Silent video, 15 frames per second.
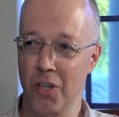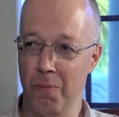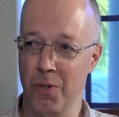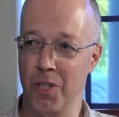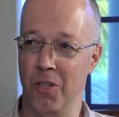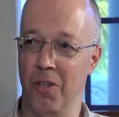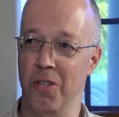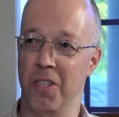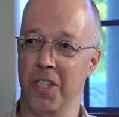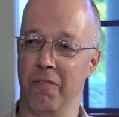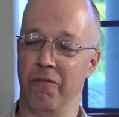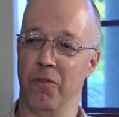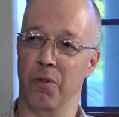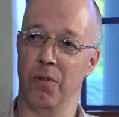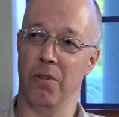opportunity
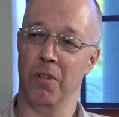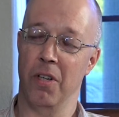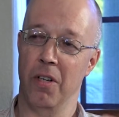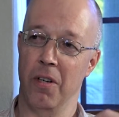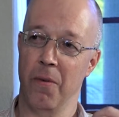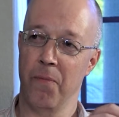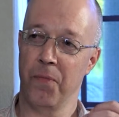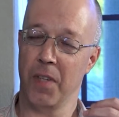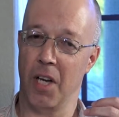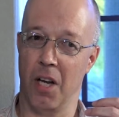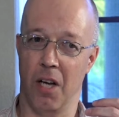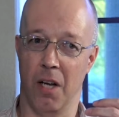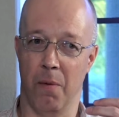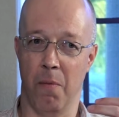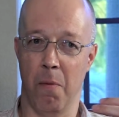for
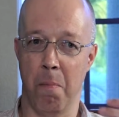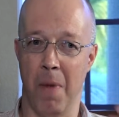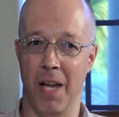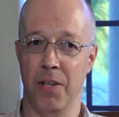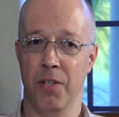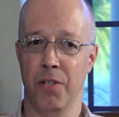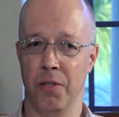men